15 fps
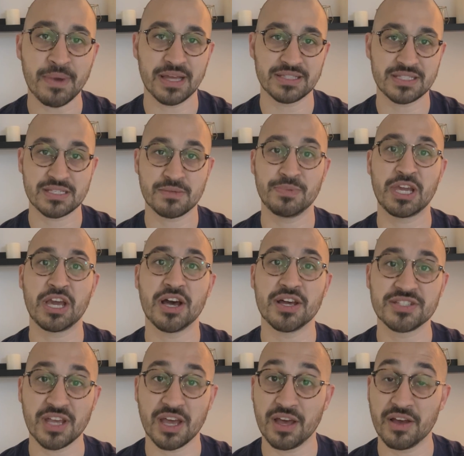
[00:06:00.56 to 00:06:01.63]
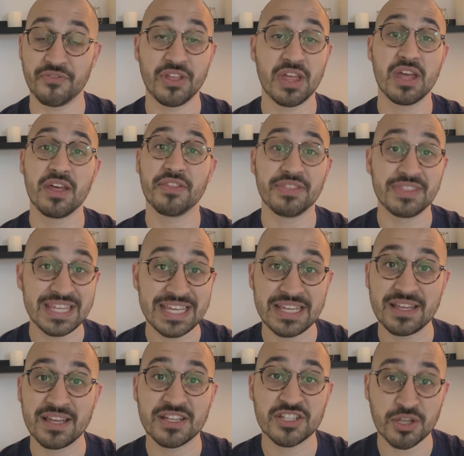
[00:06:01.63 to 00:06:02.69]
months because of
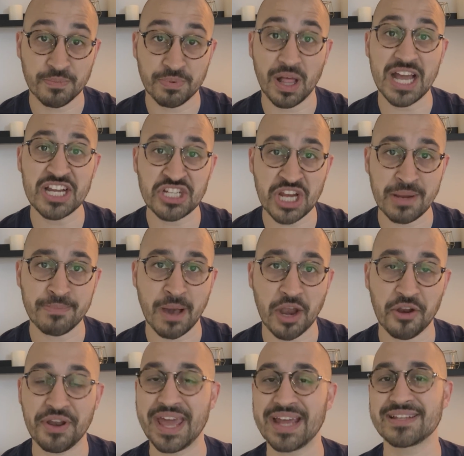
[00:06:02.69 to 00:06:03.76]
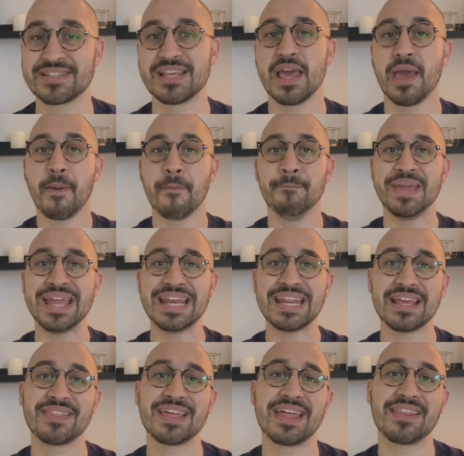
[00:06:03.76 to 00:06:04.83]
the supply chain bottlenecks,
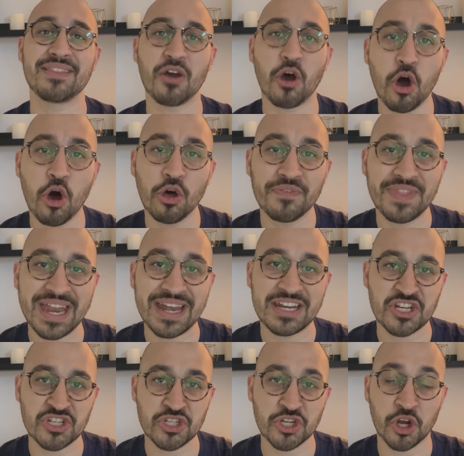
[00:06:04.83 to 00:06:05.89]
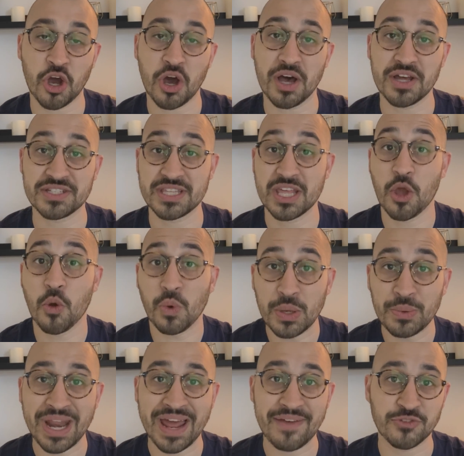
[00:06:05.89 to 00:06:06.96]
meaning that all of that additional cost
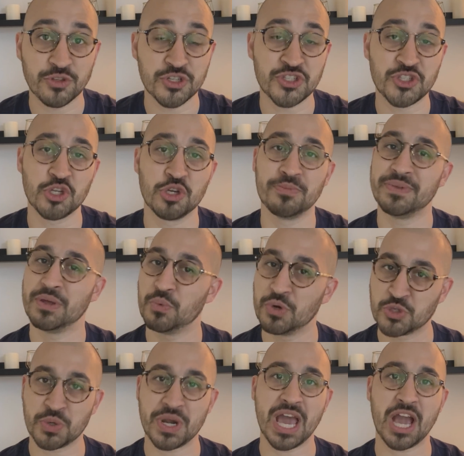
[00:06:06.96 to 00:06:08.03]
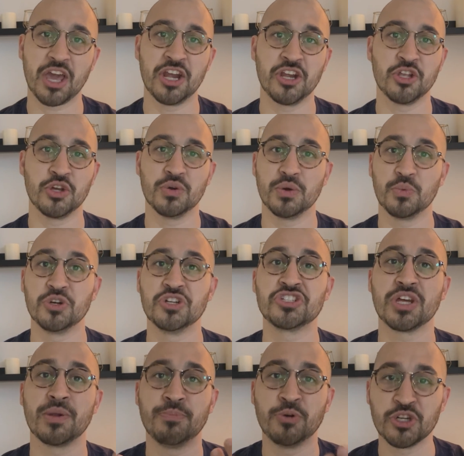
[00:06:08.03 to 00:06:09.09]
we would have to assume, which we're not going to do. We're
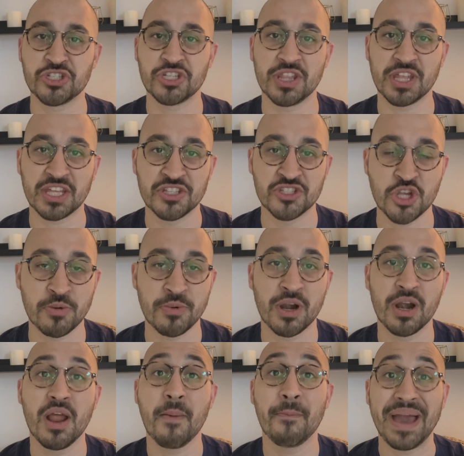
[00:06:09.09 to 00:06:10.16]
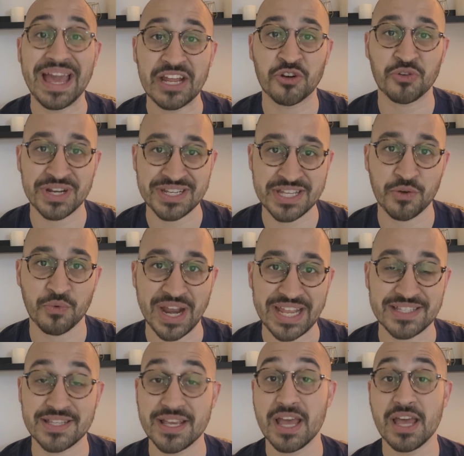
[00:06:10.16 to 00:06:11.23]
just going to push to the consumer by increasing
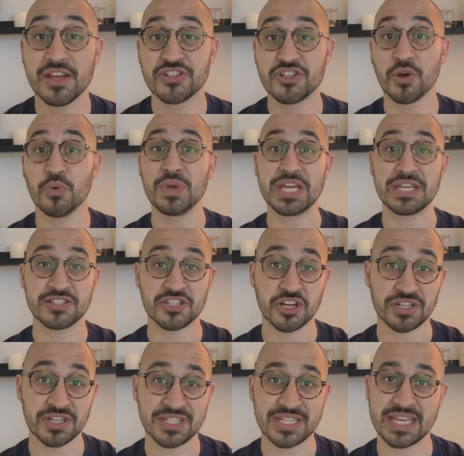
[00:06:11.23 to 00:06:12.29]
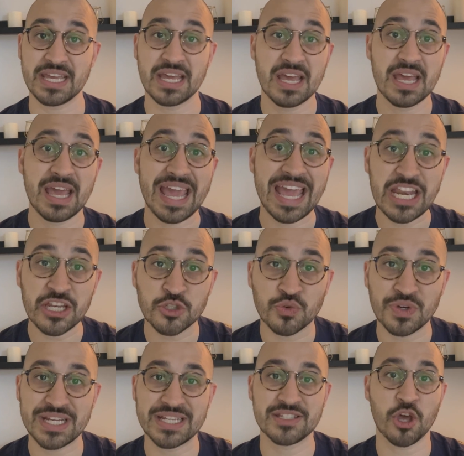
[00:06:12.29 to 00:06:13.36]
rates. So we could start to see
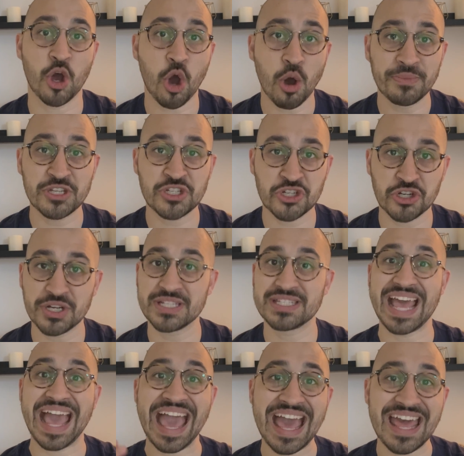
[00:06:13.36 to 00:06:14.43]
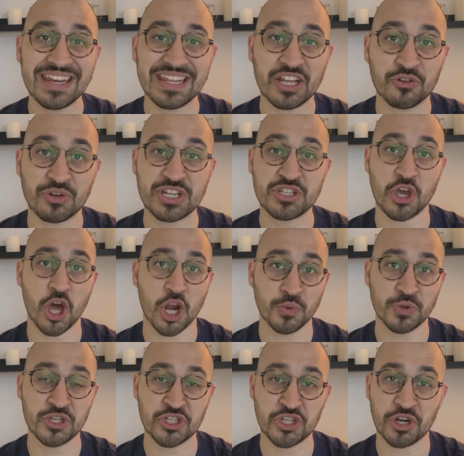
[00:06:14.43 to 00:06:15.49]
increased home insurance and increased
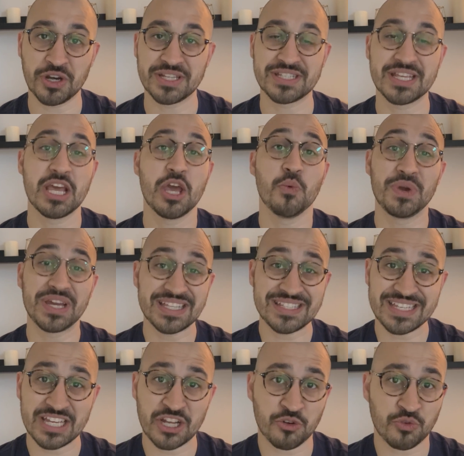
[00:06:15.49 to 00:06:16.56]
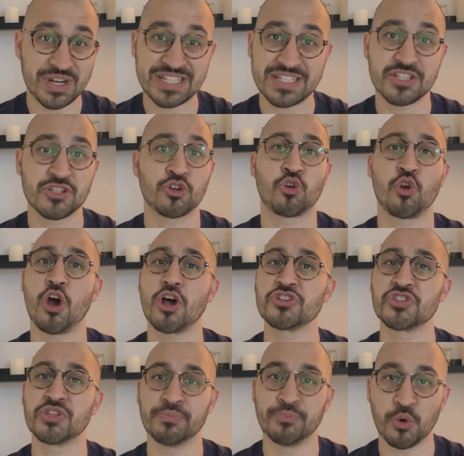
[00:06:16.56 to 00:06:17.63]
auto insurance. We can see increases
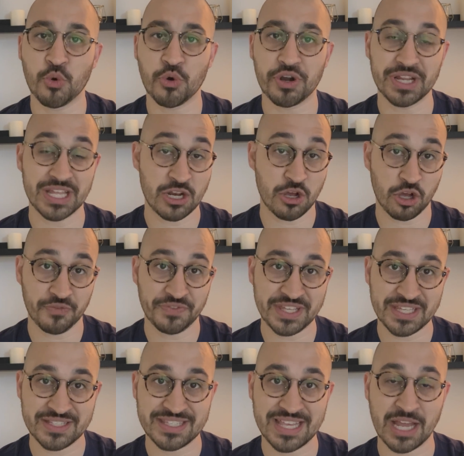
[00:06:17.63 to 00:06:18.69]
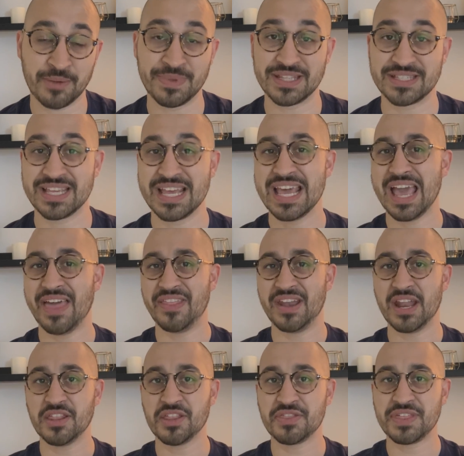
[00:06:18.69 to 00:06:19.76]
across the board in all these segments. And
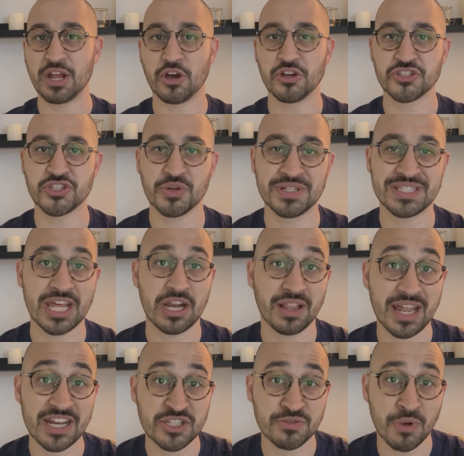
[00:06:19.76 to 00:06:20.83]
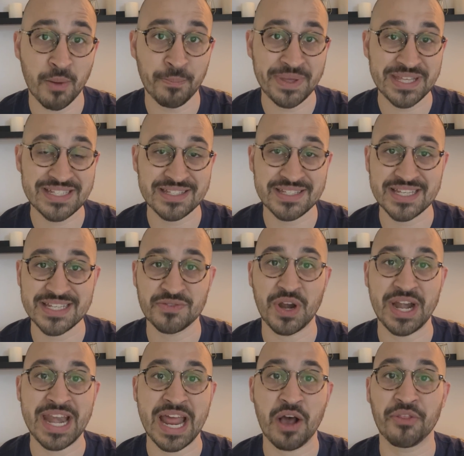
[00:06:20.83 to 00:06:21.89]
then another thing also is that a lot of small businesses
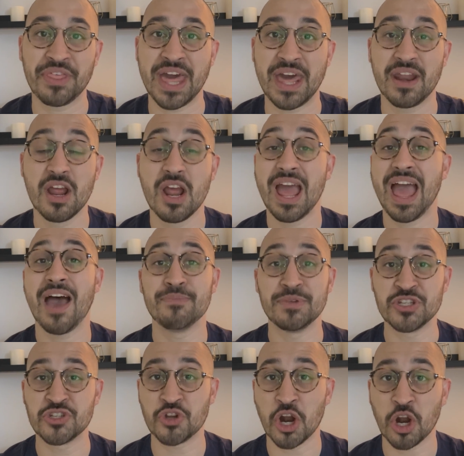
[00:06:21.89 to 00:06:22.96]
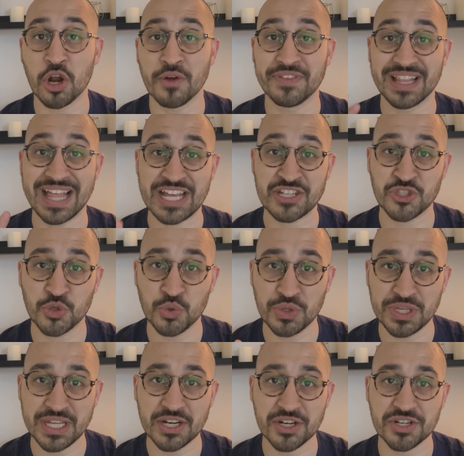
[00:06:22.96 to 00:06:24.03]
right now that have been struggling over the last two
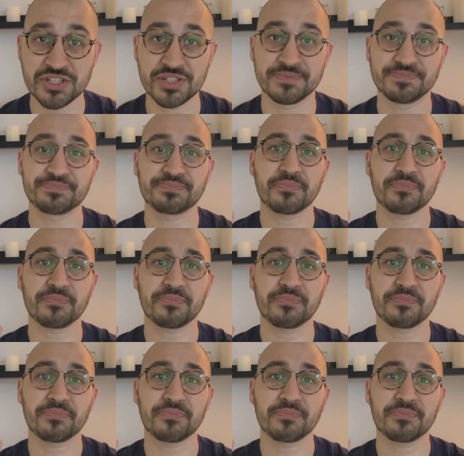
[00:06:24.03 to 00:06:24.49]
years,